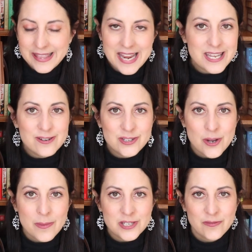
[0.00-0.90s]
Thank you
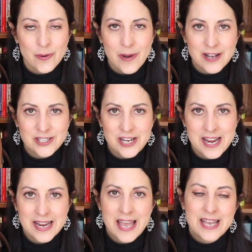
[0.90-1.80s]
so much for
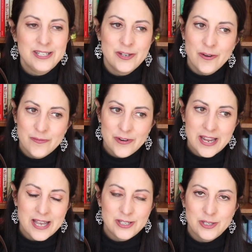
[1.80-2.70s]
watching. Don't
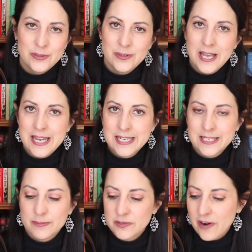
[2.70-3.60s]
forget to like,
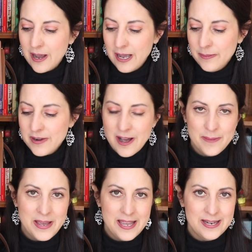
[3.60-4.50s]
subscribe,
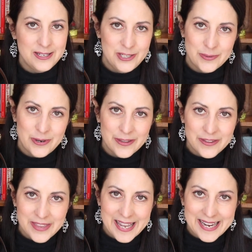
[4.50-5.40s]
comment, do all
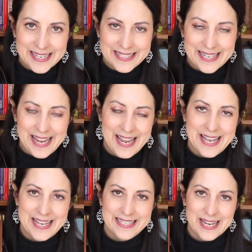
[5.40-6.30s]
the things,
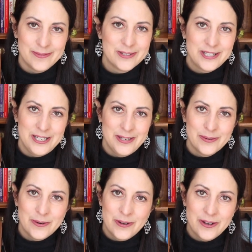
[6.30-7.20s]
and I will see
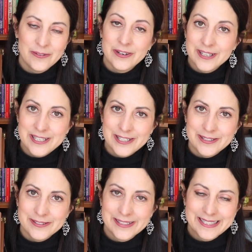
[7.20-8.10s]
you all really
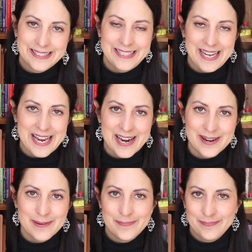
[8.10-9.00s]
soon. Take
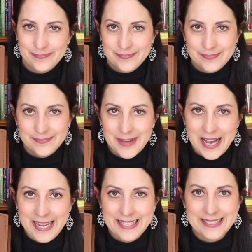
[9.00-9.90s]
care.
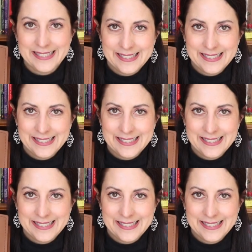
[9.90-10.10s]
Bye.